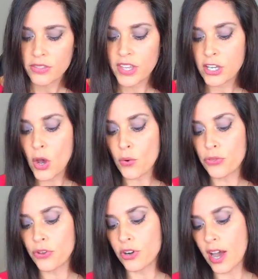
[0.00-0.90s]
The
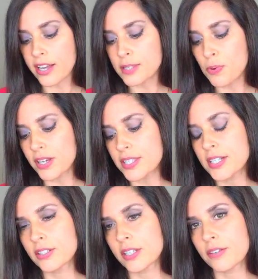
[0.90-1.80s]
co-third highest price
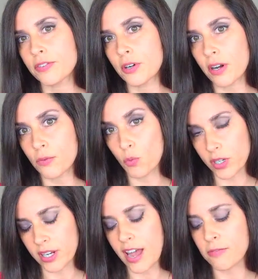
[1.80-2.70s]
yearling for
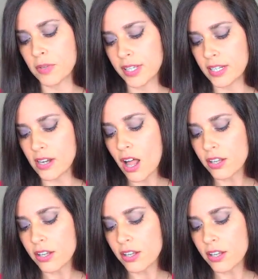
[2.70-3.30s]
$1.5 million,